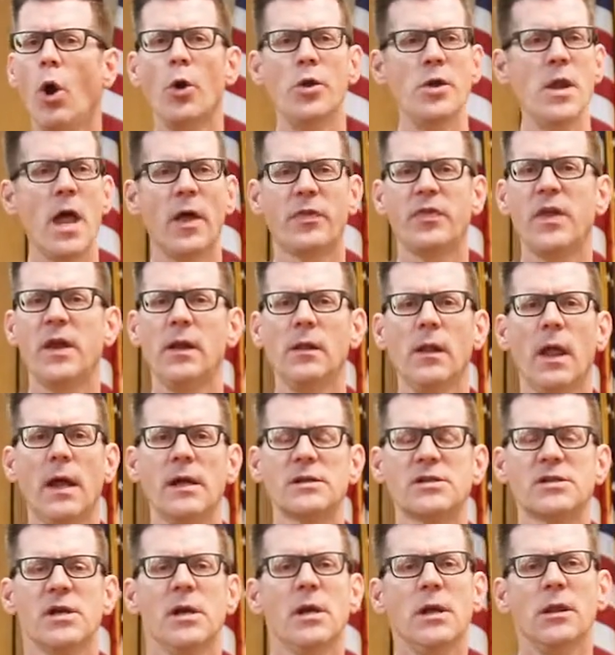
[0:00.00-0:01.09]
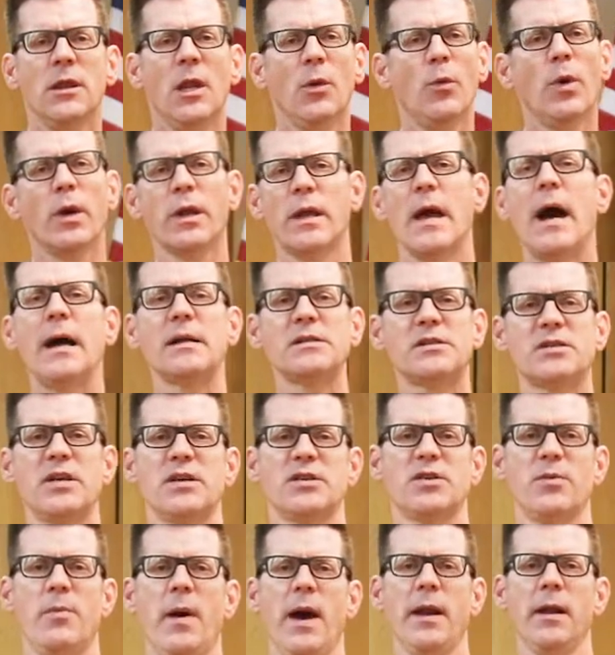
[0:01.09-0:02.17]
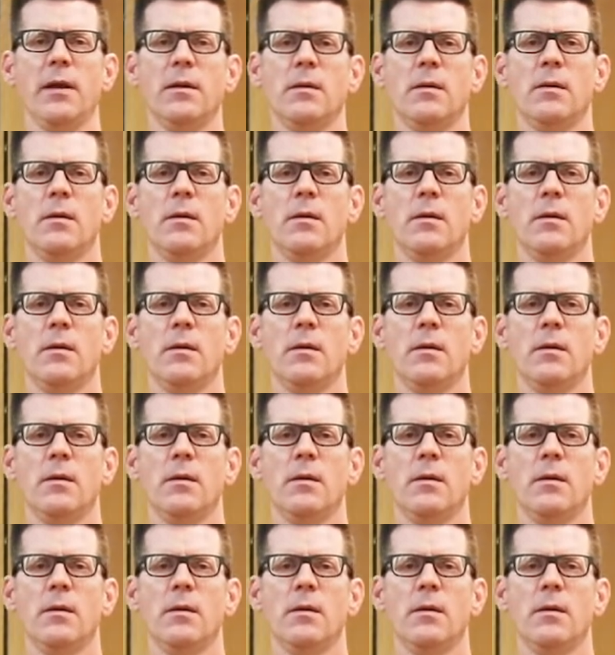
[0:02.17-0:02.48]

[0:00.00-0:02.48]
or nothing less than what God says about it.